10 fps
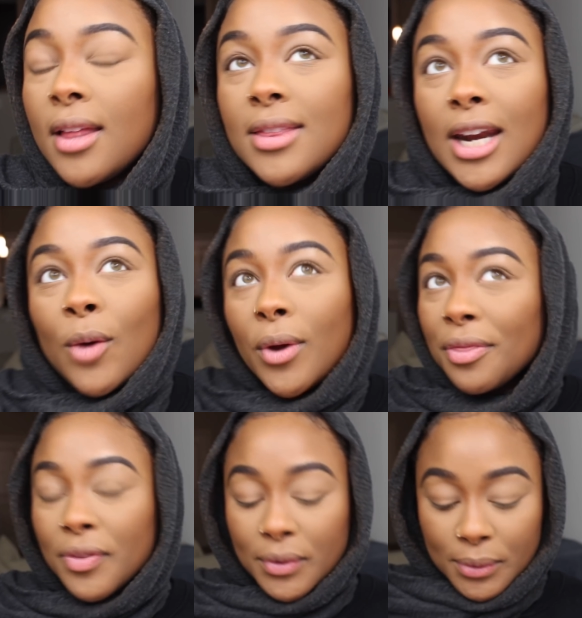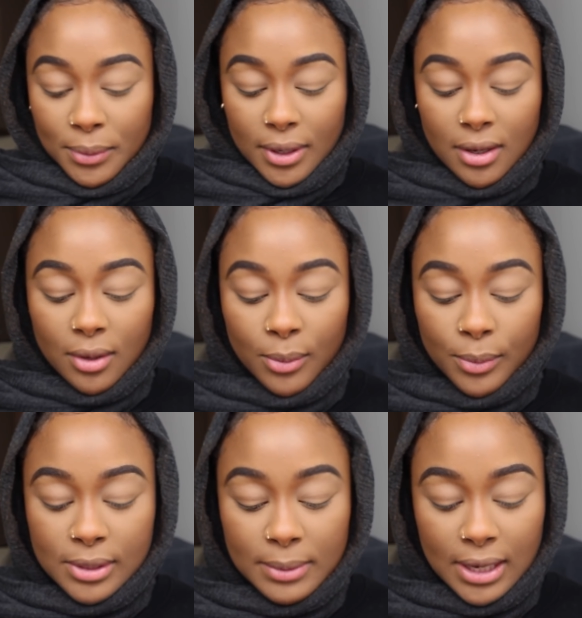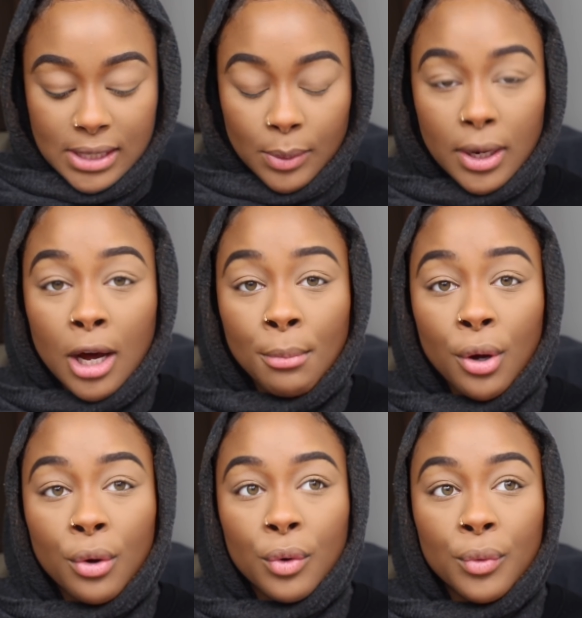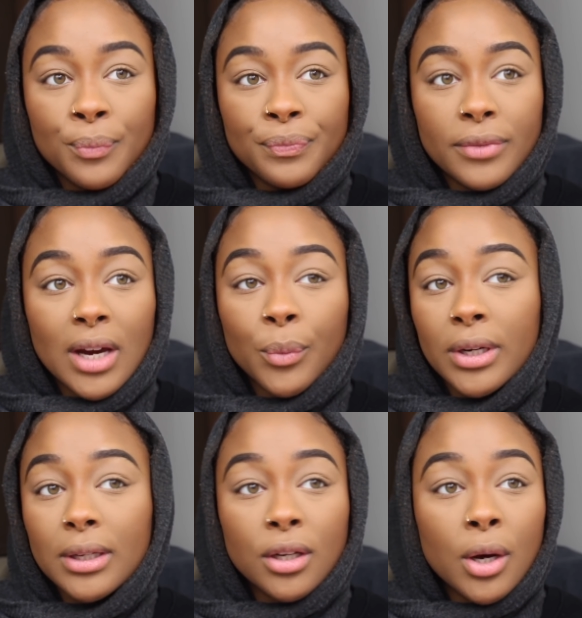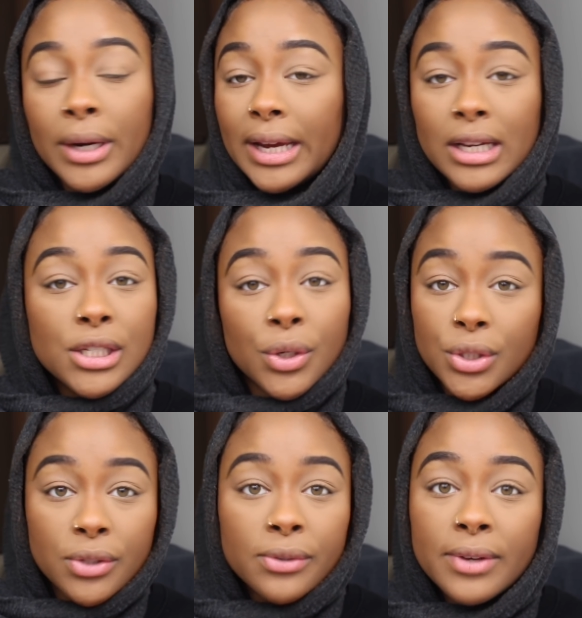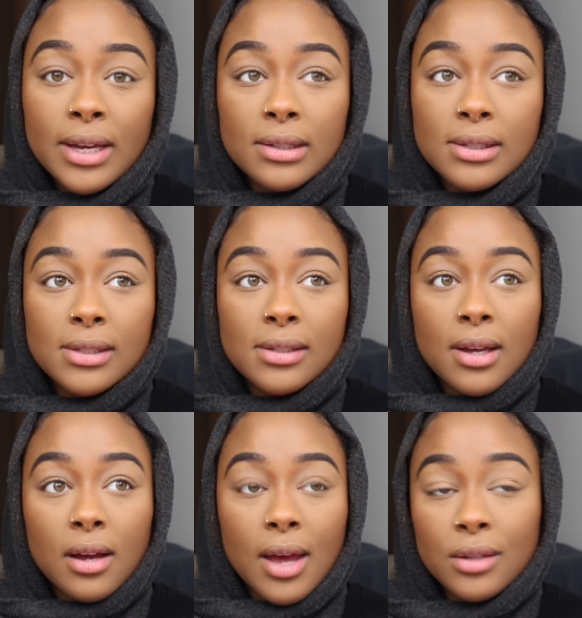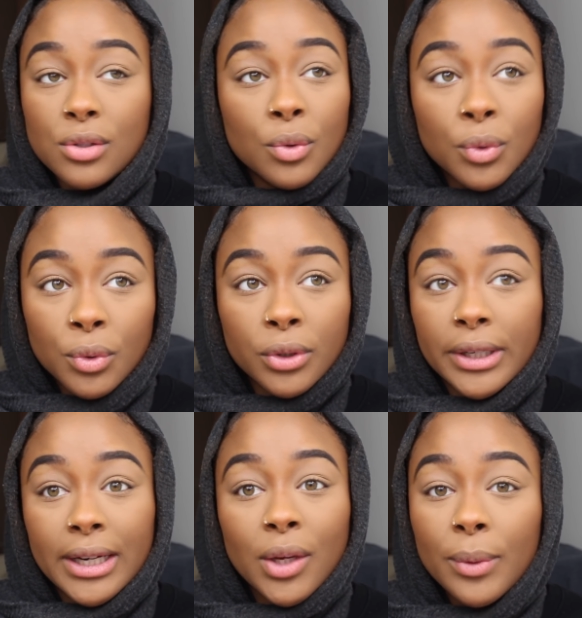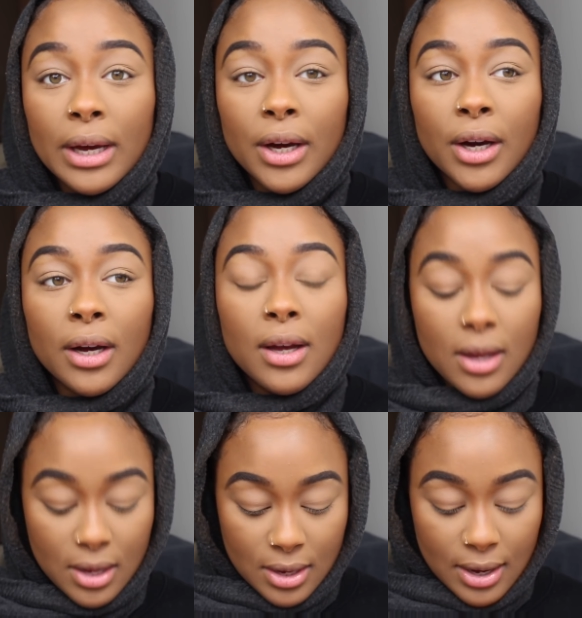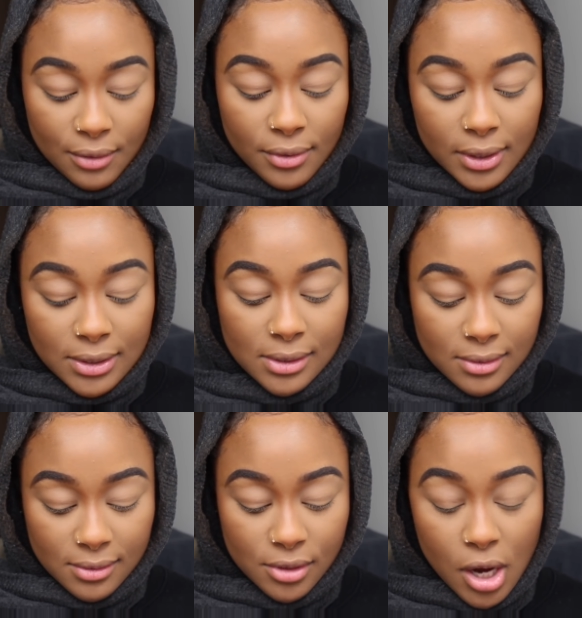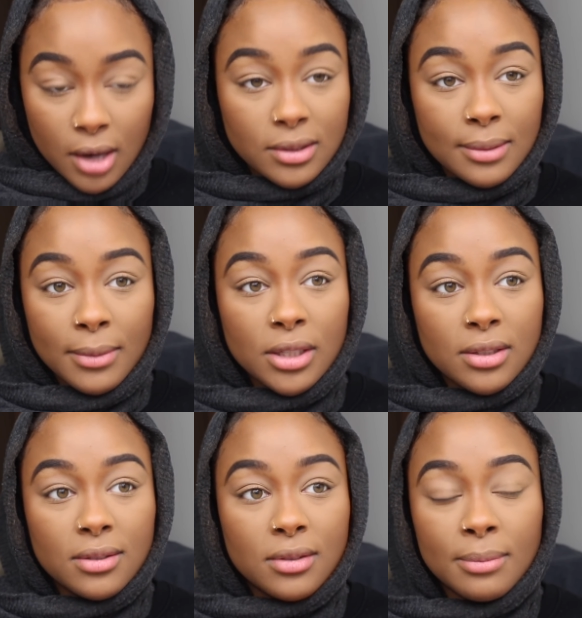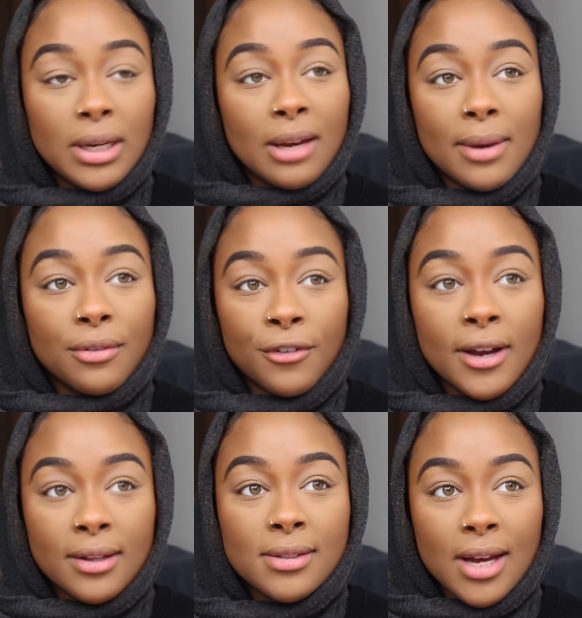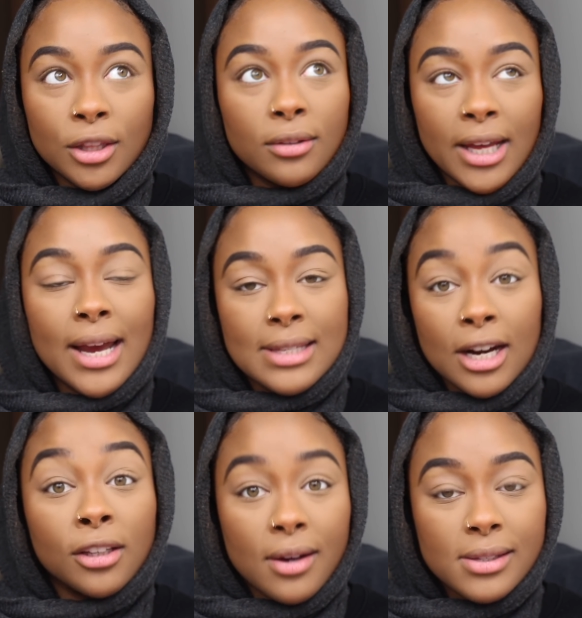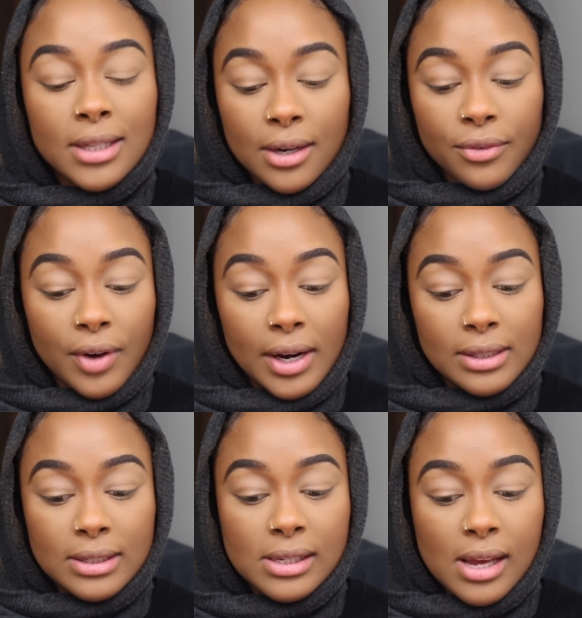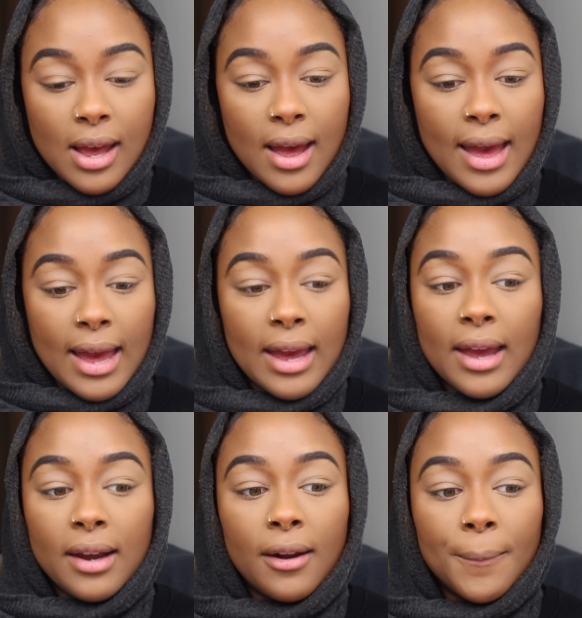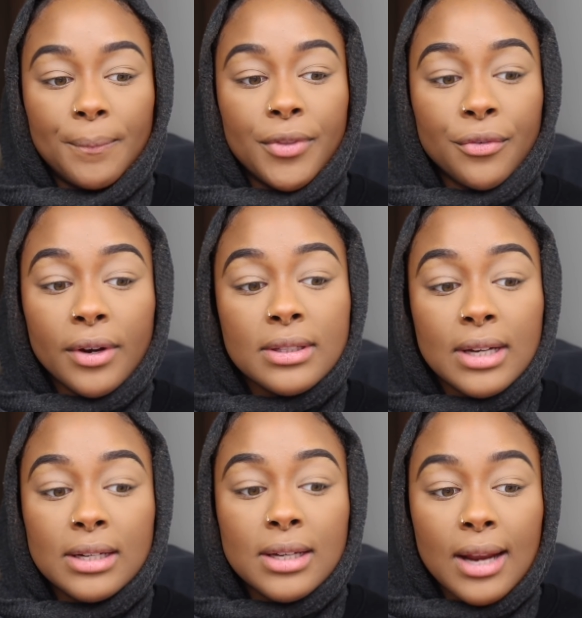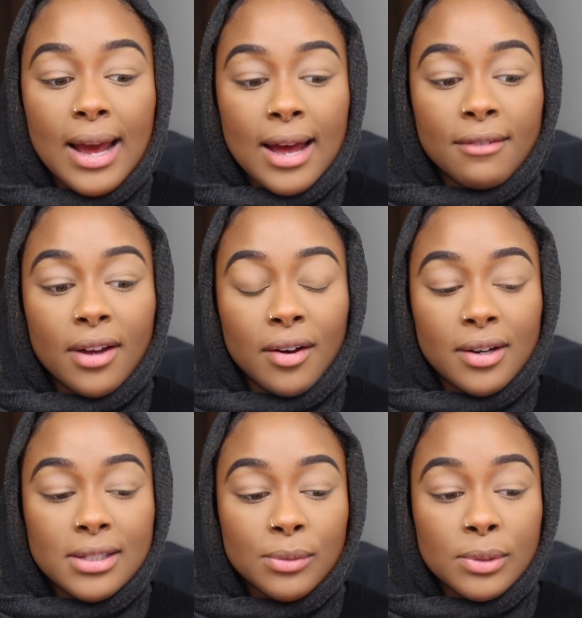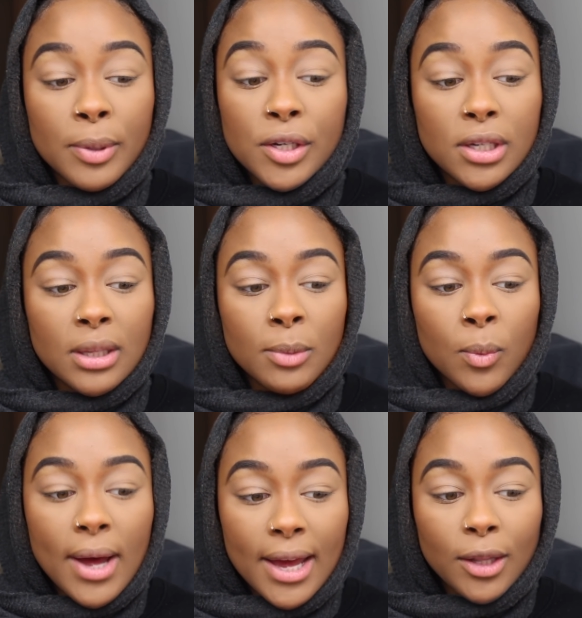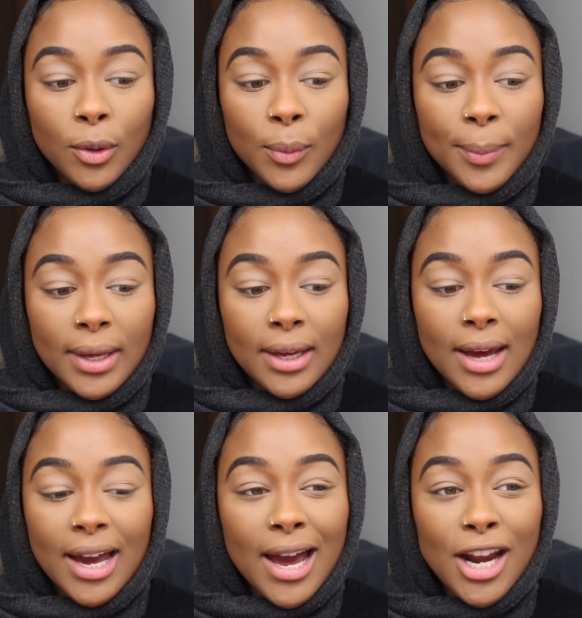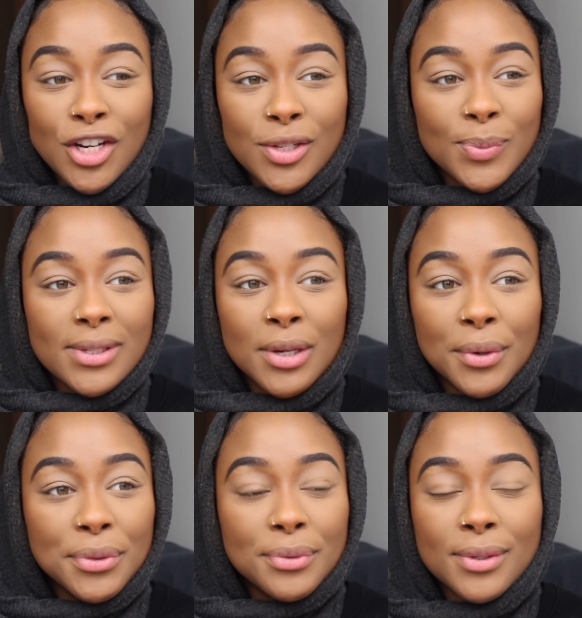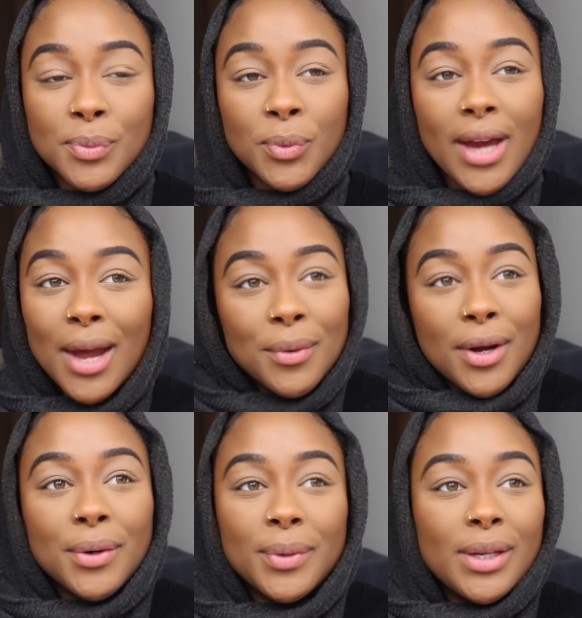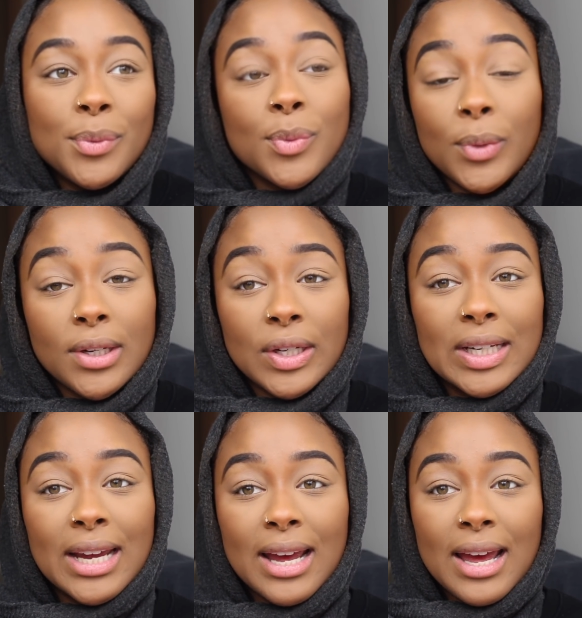that I went through was because I would come home, I wouldn't go to any social events at school or anywhere. I really didn't talk to many of my friends. Like I said, I lost a lot of friends, and the friends that I did have, I honestly was pushing them away a little bit. I kind of just was going through this, I don't know, it was weird.